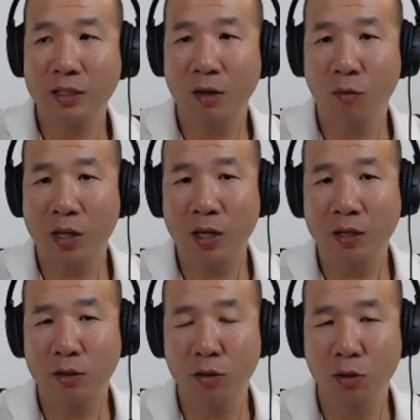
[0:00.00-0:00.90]
that we need
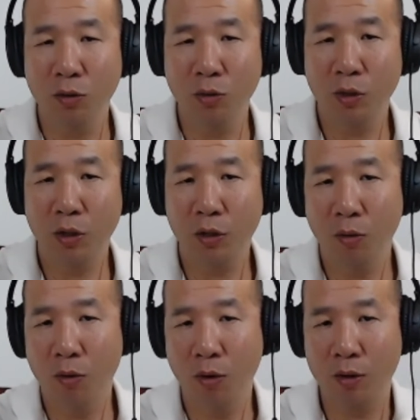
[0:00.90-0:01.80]
to do in
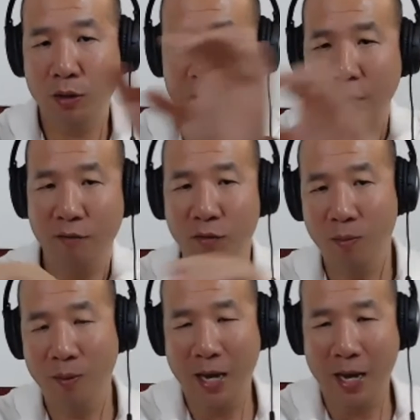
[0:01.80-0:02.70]
order to get
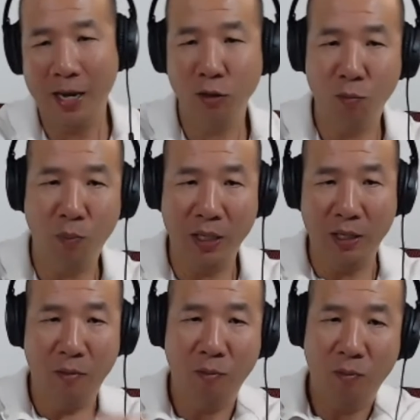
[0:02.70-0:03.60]
from A to
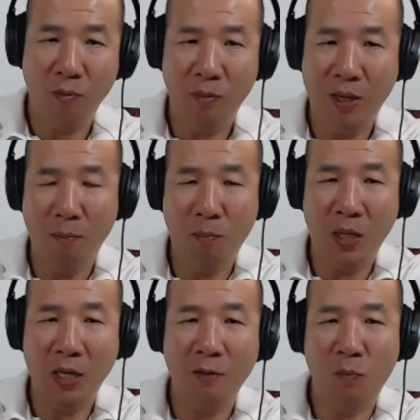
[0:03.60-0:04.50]
B? And
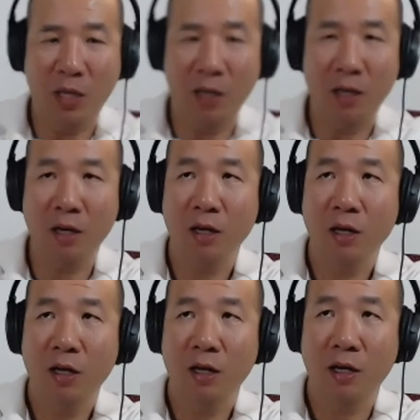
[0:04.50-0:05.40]
B being
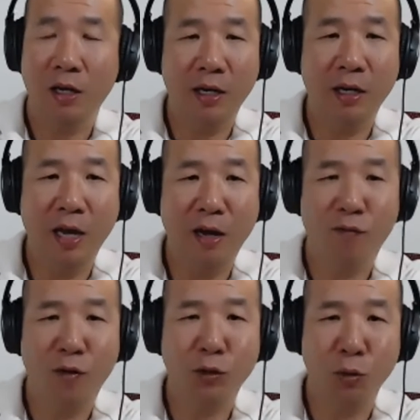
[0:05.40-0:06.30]
getting that
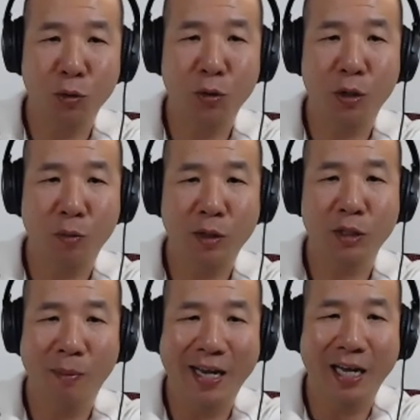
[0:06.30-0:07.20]
first order where
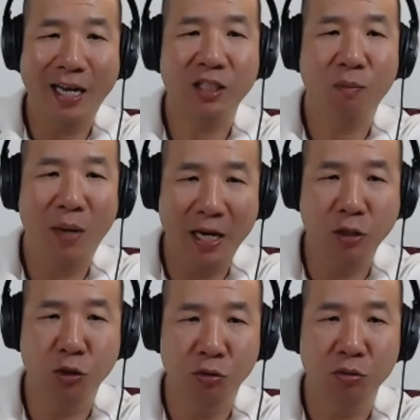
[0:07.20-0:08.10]
somebody actually pays you.